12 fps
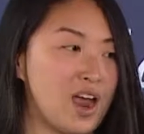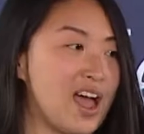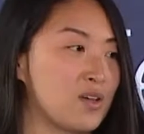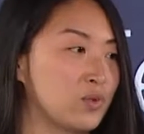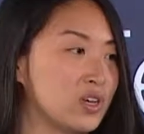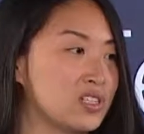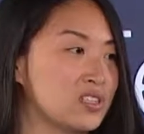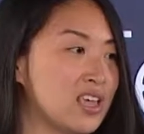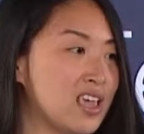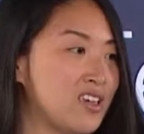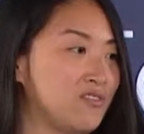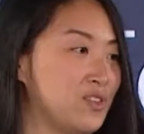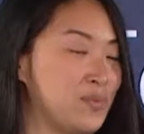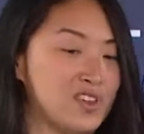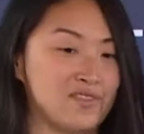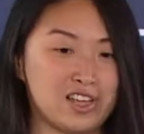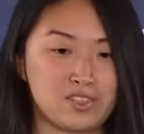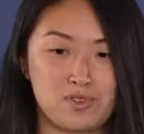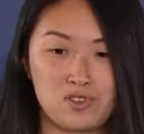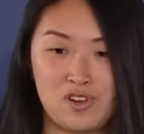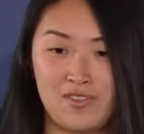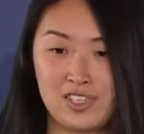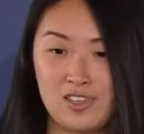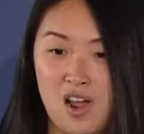I was VP of Customer
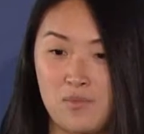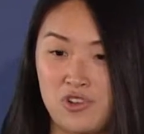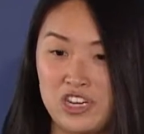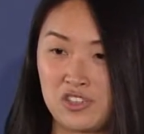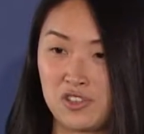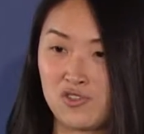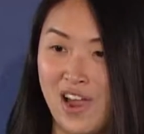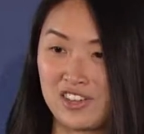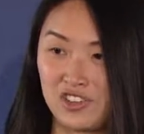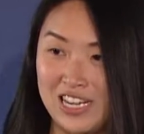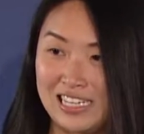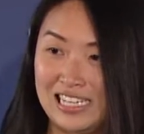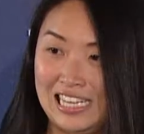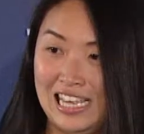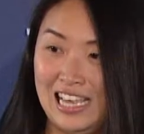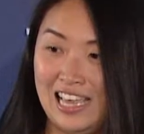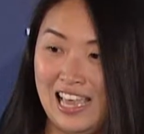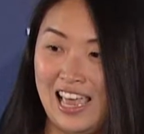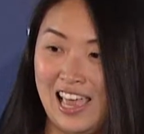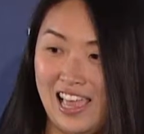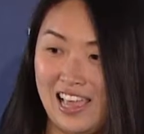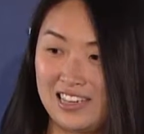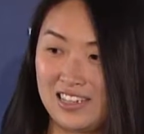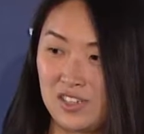Service and Operations Strategy.
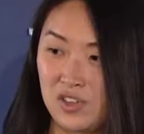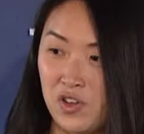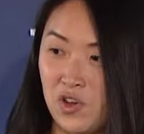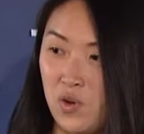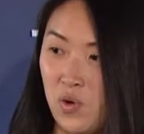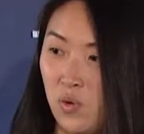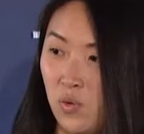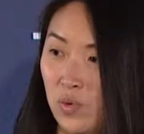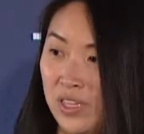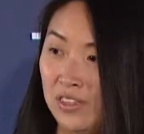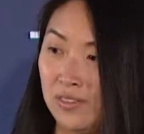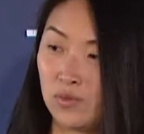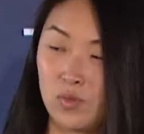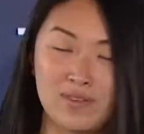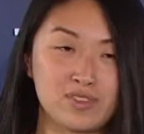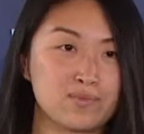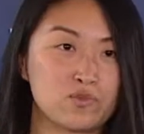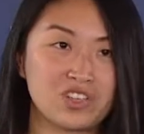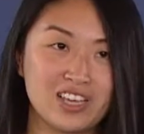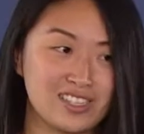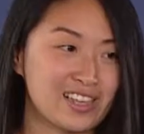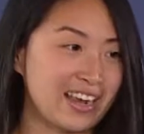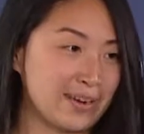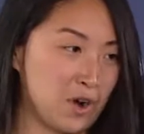And so we have some really
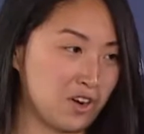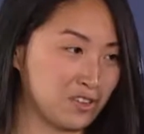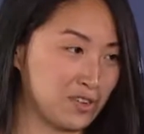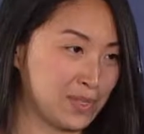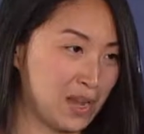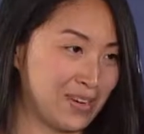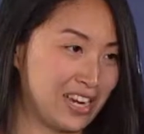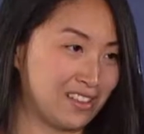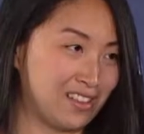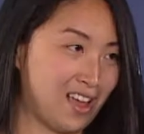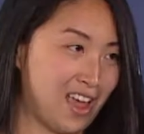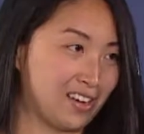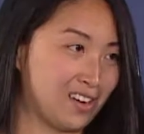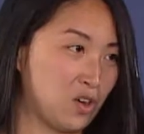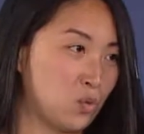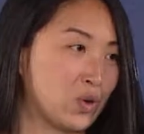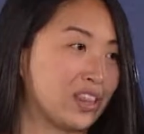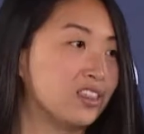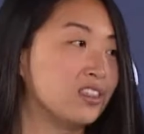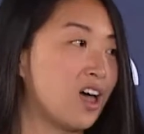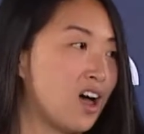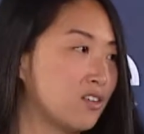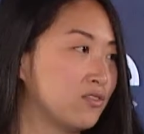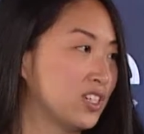exciting partnerships coming down the line. We'd
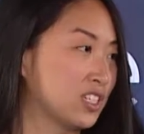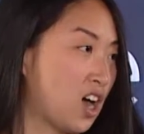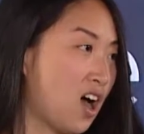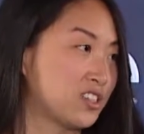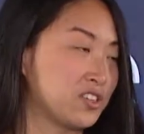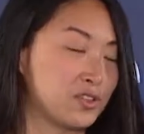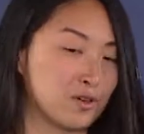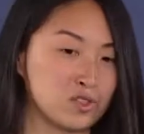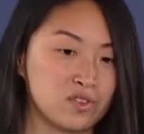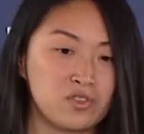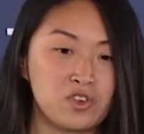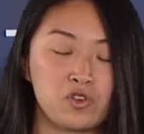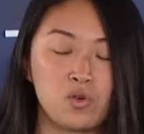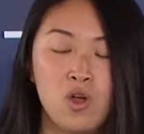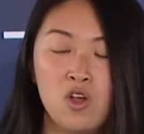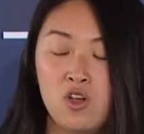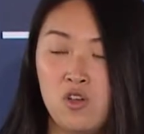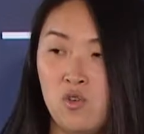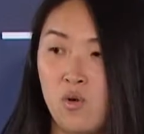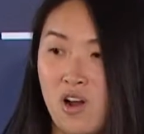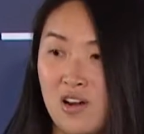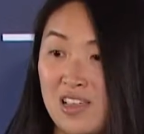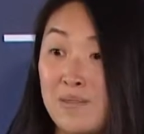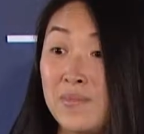love to talk to those of you who
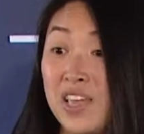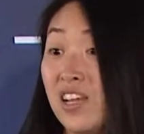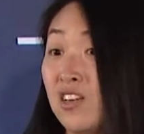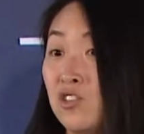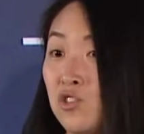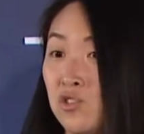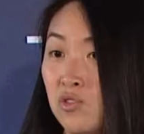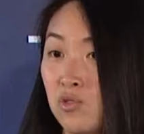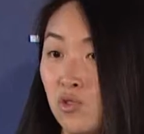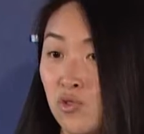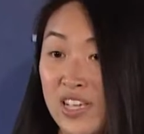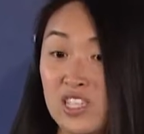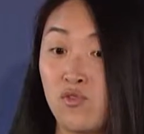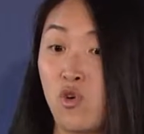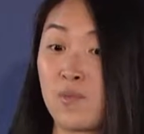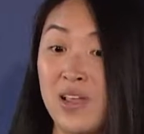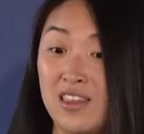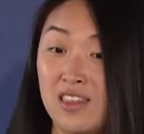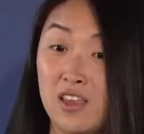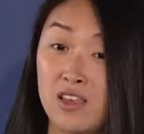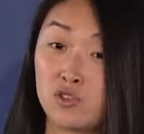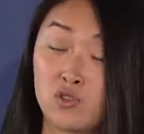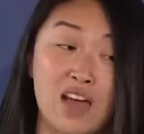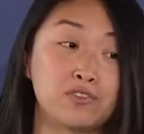are committed to transforming
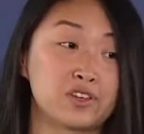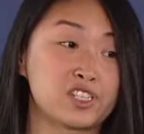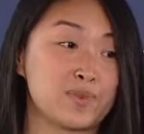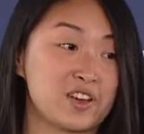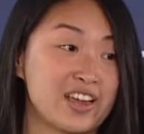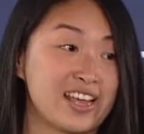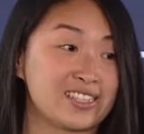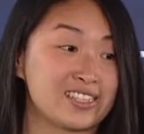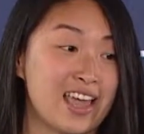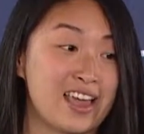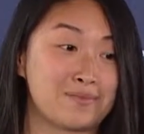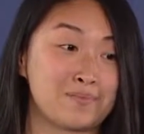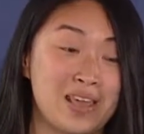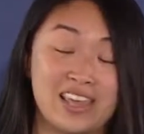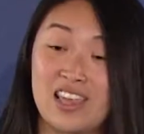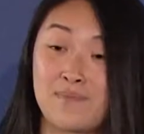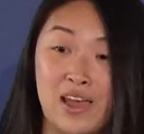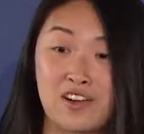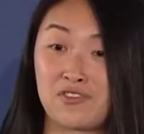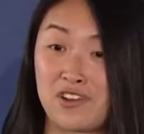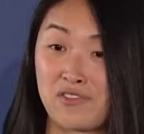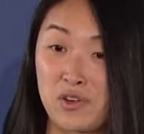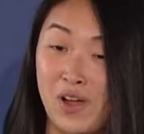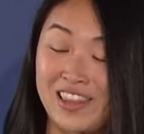the travel experience and making it better for
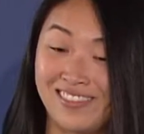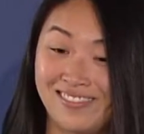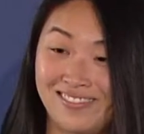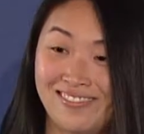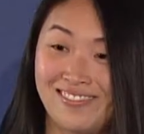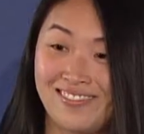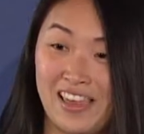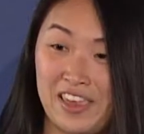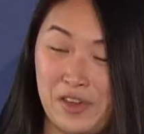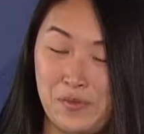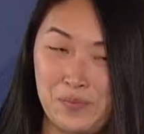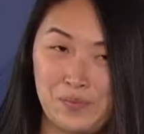everyone. Thank you.